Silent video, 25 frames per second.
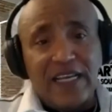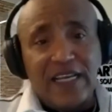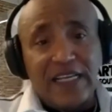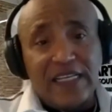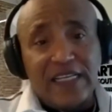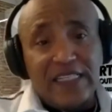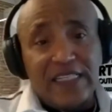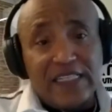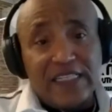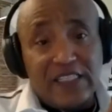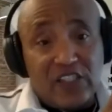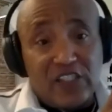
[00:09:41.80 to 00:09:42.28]

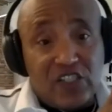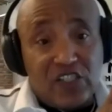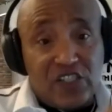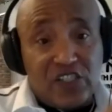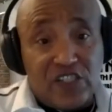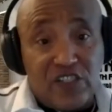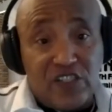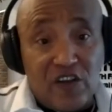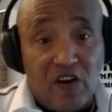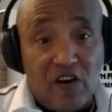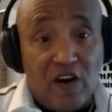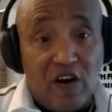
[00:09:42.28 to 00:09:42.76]

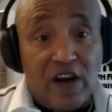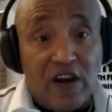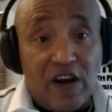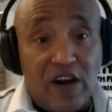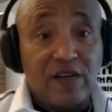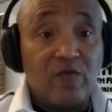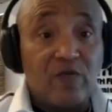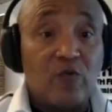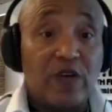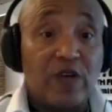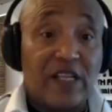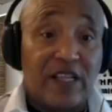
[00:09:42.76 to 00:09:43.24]
start
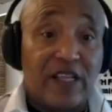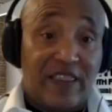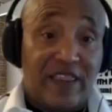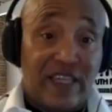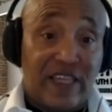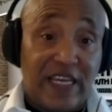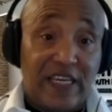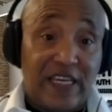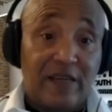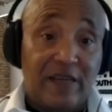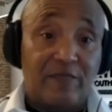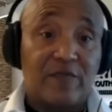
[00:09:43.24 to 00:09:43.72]
with a
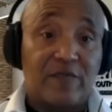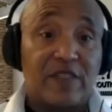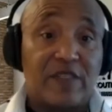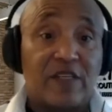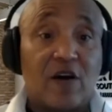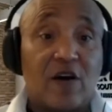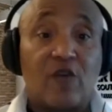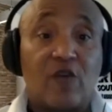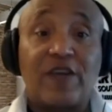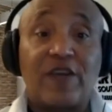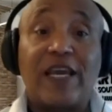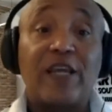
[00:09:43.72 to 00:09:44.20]
theme.
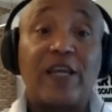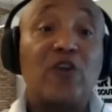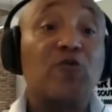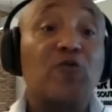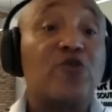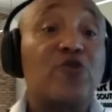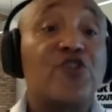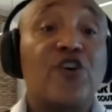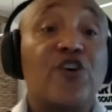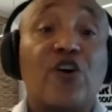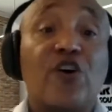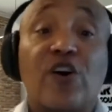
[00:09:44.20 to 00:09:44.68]
Okay, no
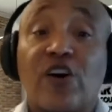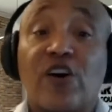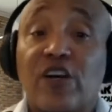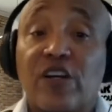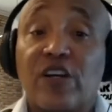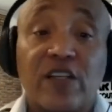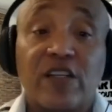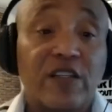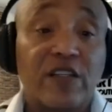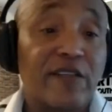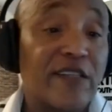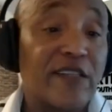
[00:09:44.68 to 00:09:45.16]
sugar
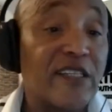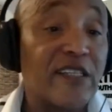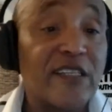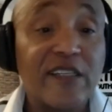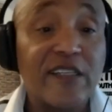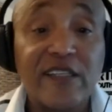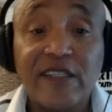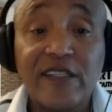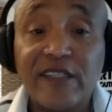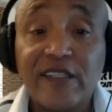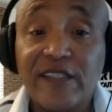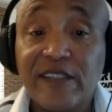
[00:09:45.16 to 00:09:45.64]

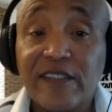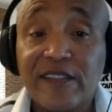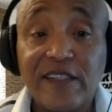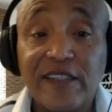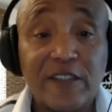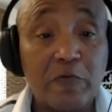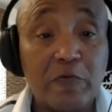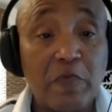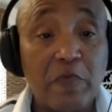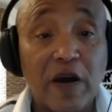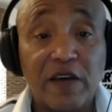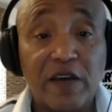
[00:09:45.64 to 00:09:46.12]
this
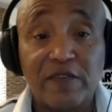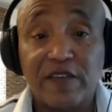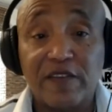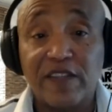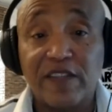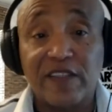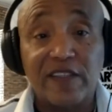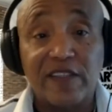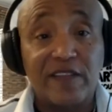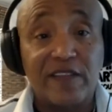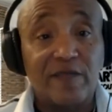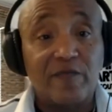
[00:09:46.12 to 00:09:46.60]
month.
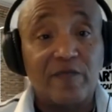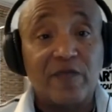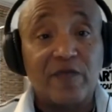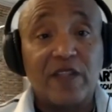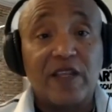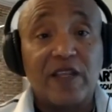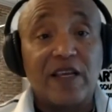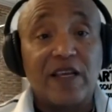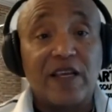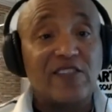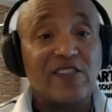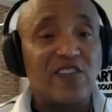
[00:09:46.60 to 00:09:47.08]

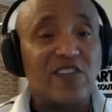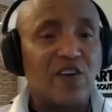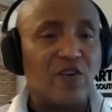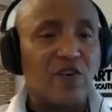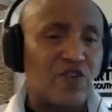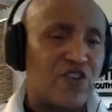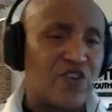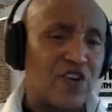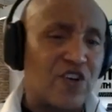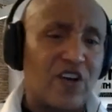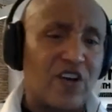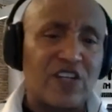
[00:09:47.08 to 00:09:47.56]
Little
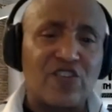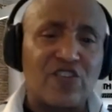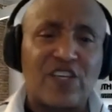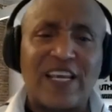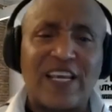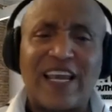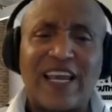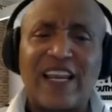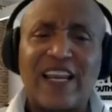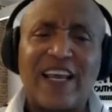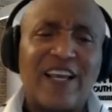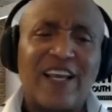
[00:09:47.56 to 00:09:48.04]
sugar as you
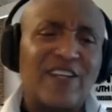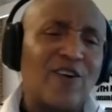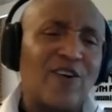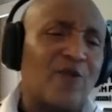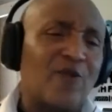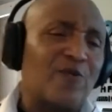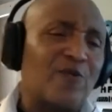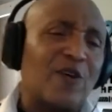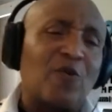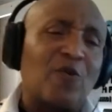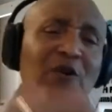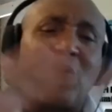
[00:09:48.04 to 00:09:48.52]
can. Don't
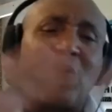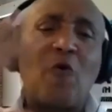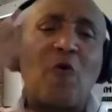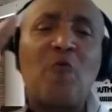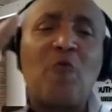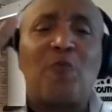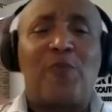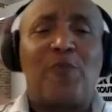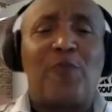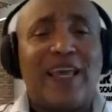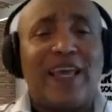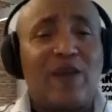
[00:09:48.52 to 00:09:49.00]
don't go
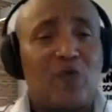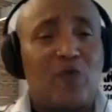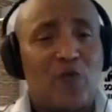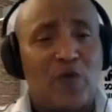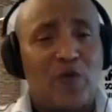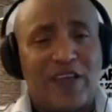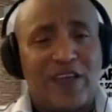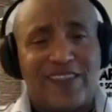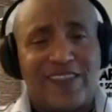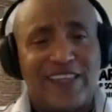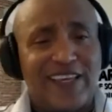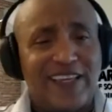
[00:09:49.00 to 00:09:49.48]
big
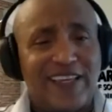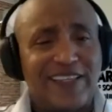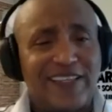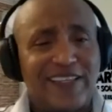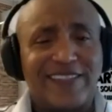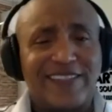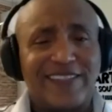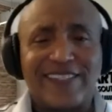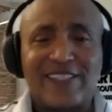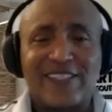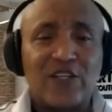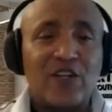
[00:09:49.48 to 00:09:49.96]
with it.
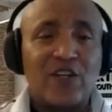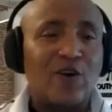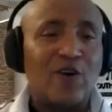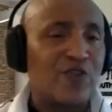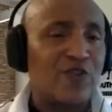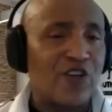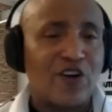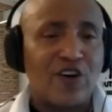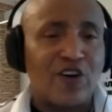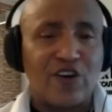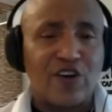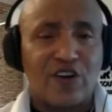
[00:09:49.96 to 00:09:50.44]
Just no
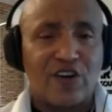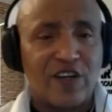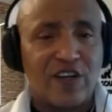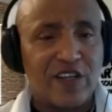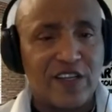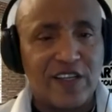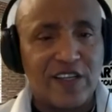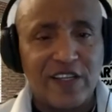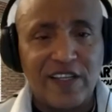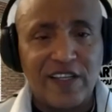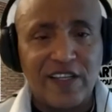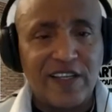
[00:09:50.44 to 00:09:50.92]
sugar.
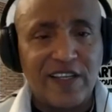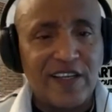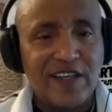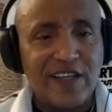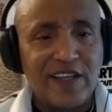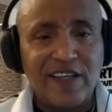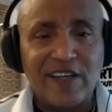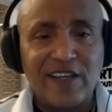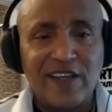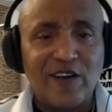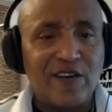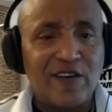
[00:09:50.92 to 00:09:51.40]

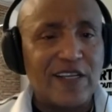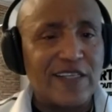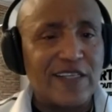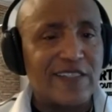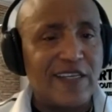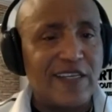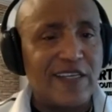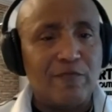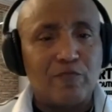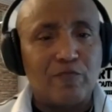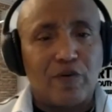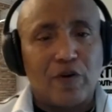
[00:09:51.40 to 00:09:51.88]
You know, that's
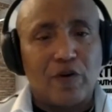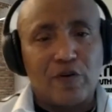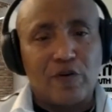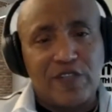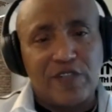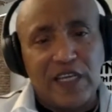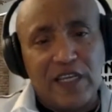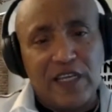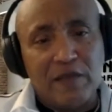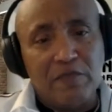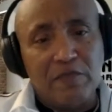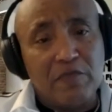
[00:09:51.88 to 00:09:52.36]
eating
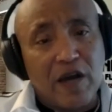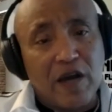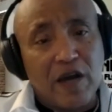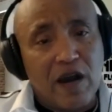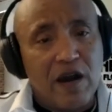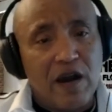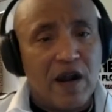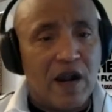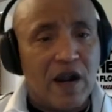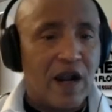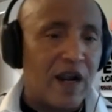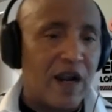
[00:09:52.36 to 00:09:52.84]
protein
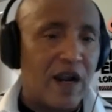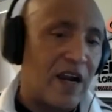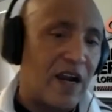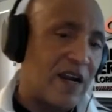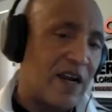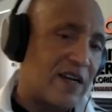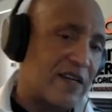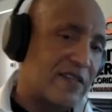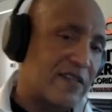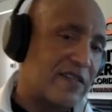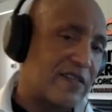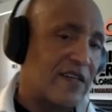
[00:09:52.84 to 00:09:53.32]

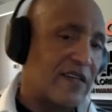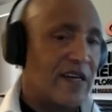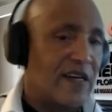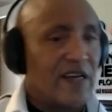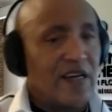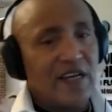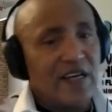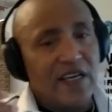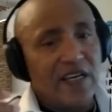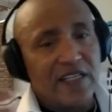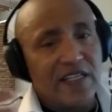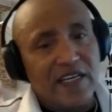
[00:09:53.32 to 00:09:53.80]
bars.
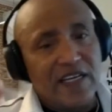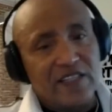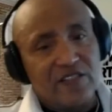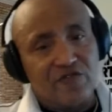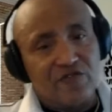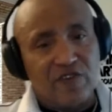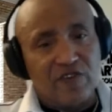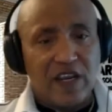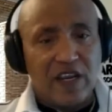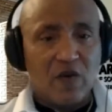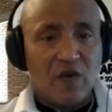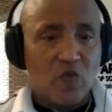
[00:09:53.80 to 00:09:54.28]
That's
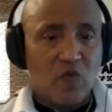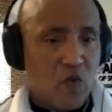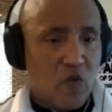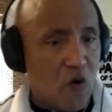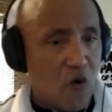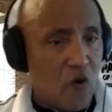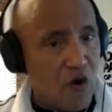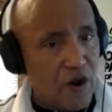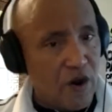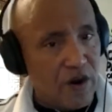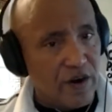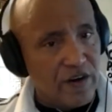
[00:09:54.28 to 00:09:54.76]
drinking
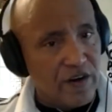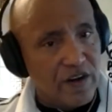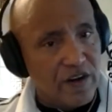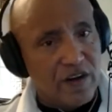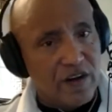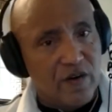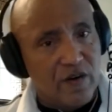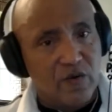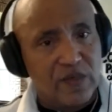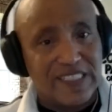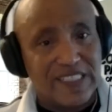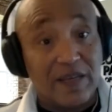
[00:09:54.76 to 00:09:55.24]
water
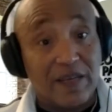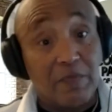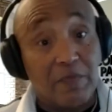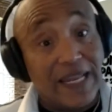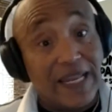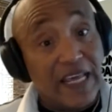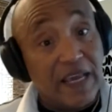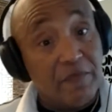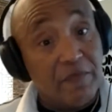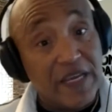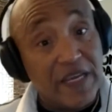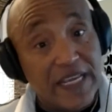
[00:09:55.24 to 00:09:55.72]
with some
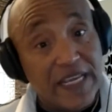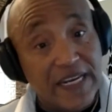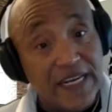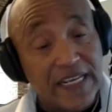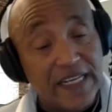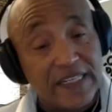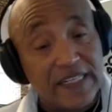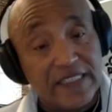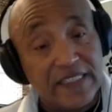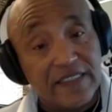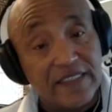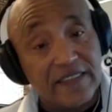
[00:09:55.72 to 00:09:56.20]
lemon in it.
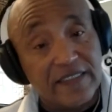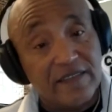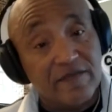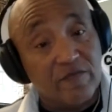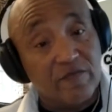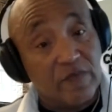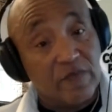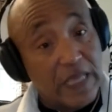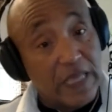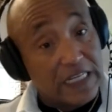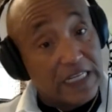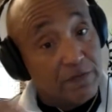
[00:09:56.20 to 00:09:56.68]

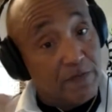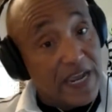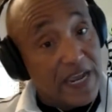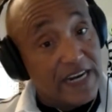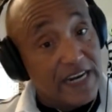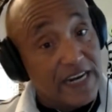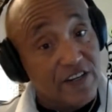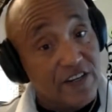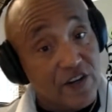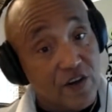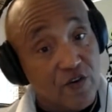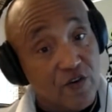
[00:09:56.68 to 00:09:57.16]
That's back
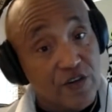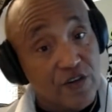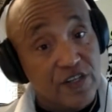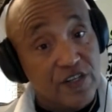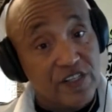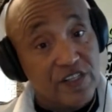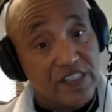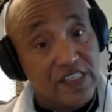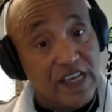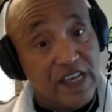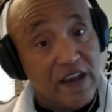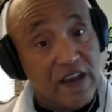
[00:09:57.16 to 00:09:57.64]
to knowing
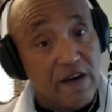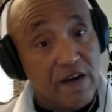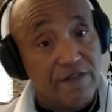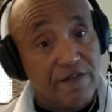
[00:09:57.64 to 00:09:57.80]
yourself.